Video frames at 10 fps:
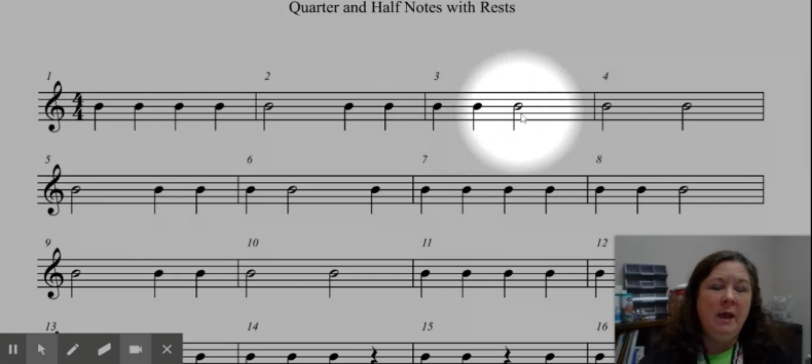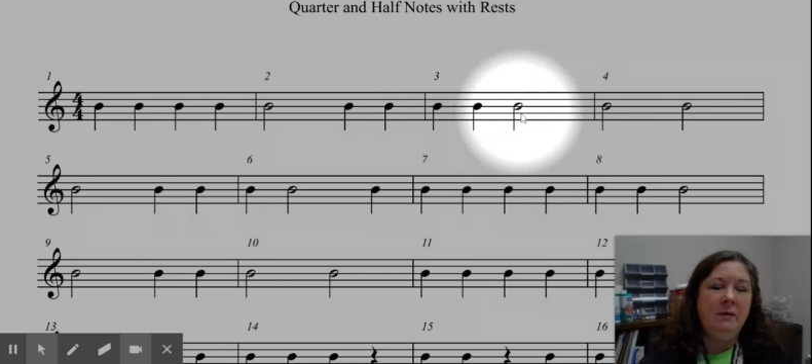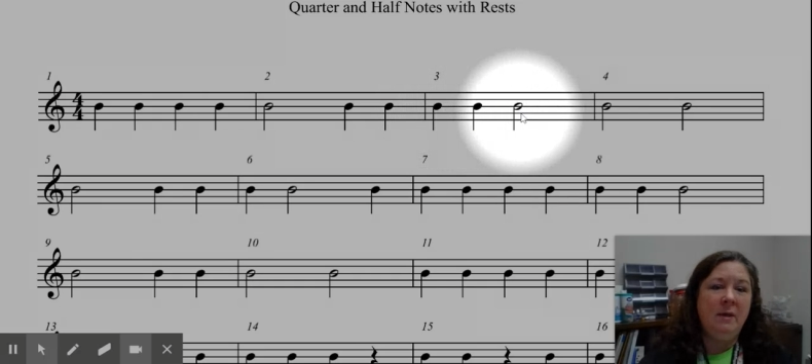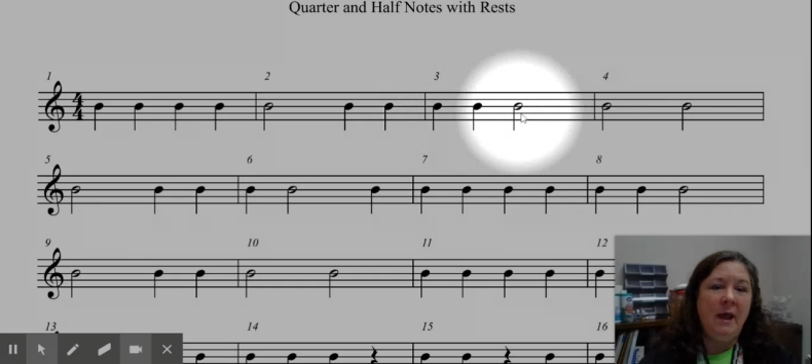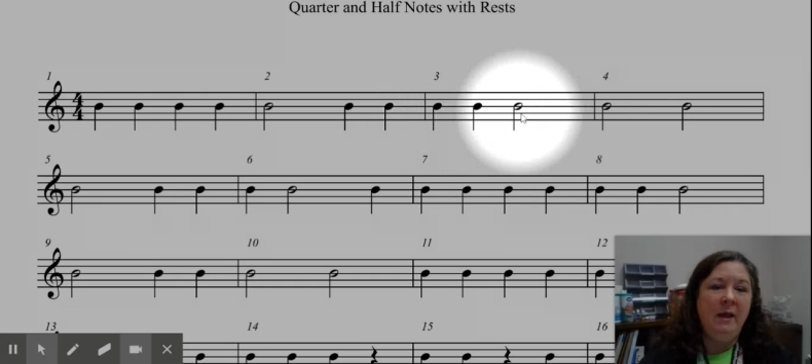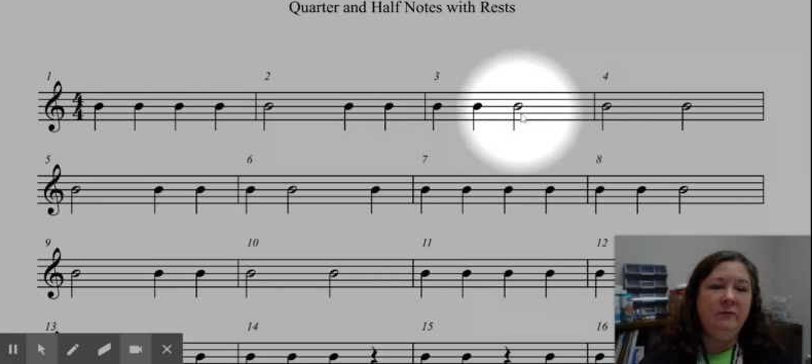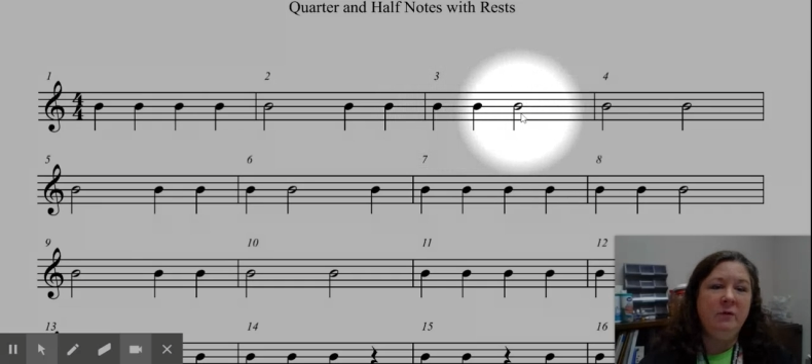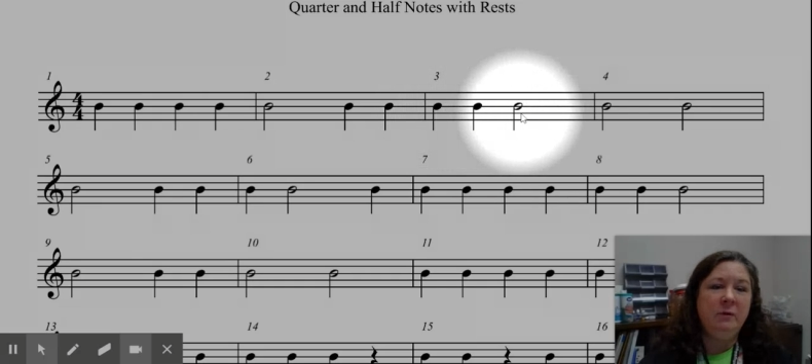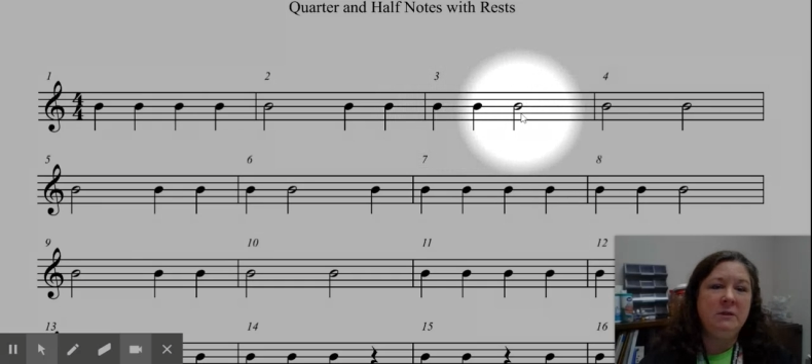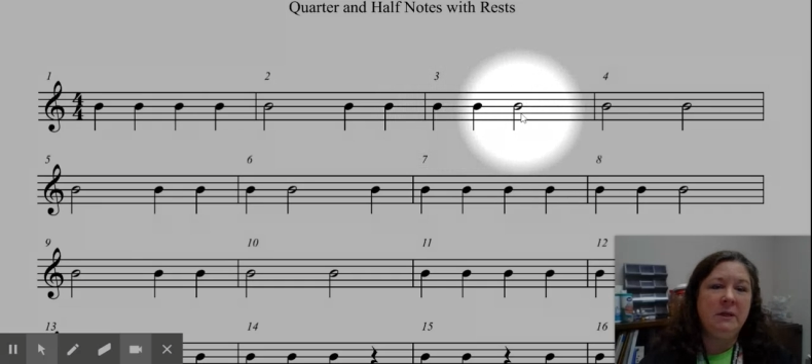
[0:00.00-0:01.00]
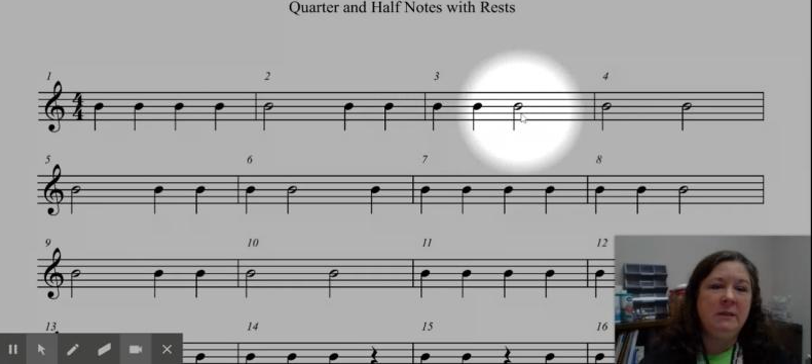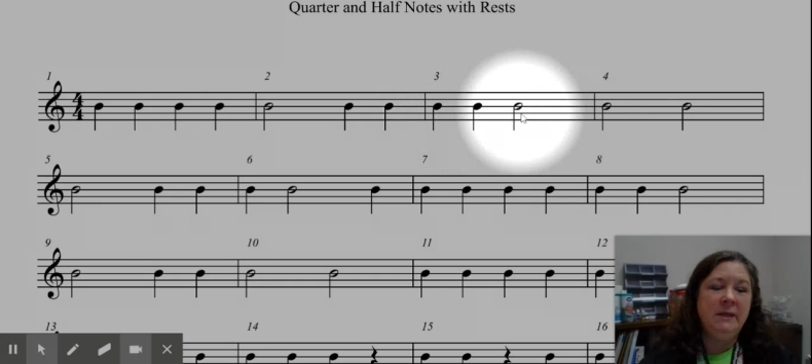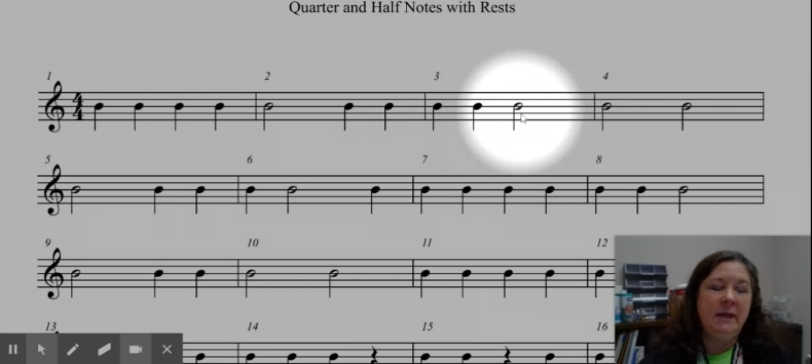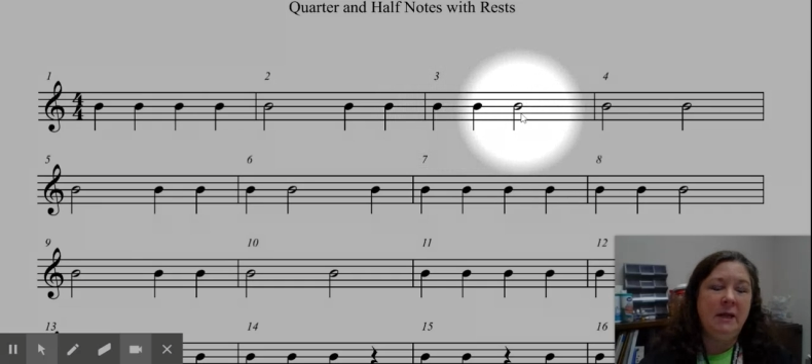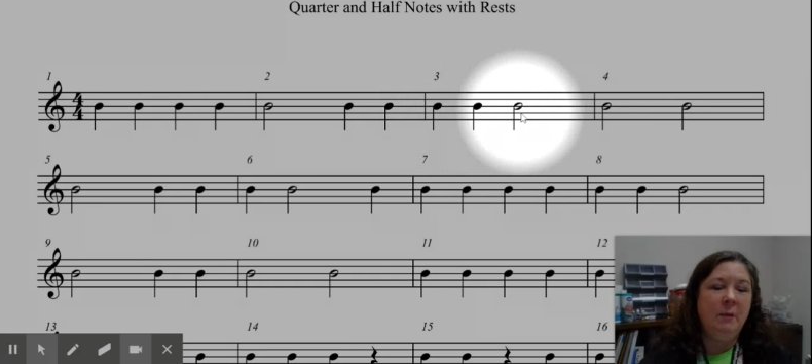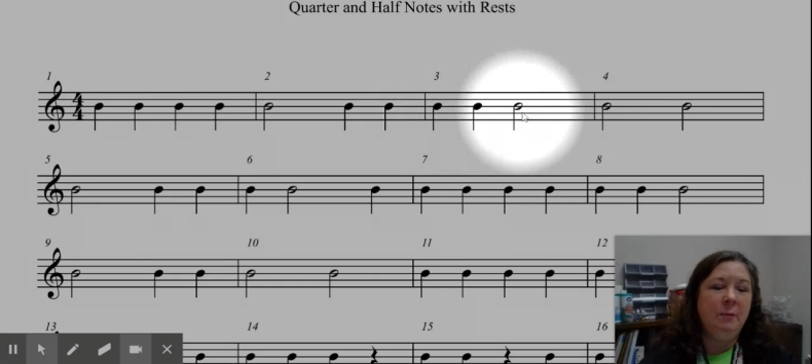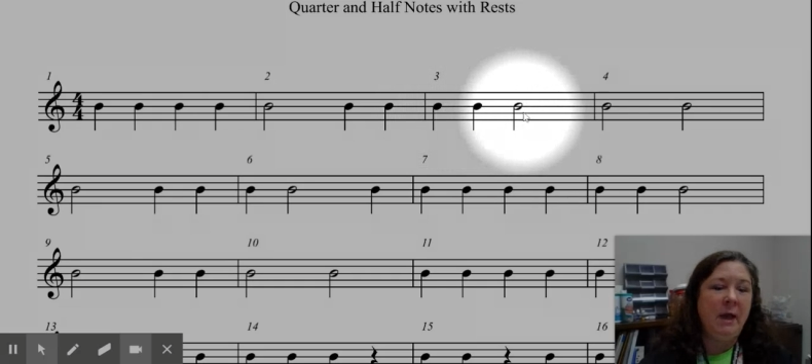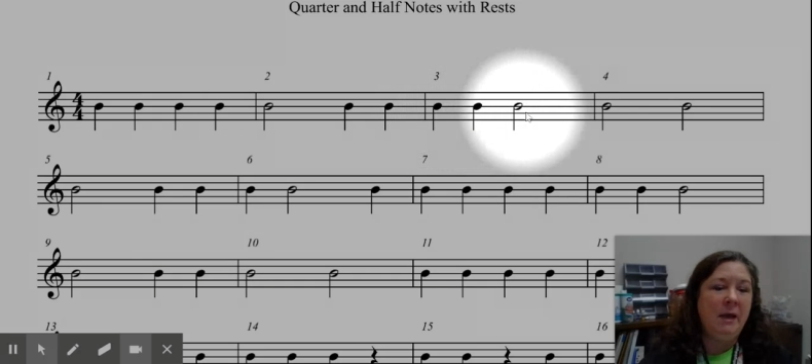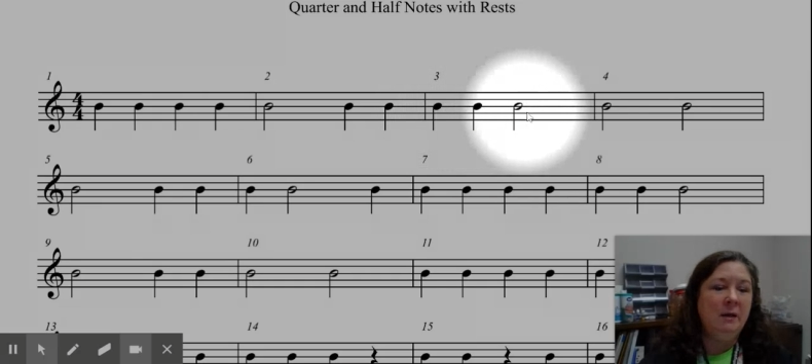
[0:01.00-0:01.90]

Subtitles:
and then the half note is going to take up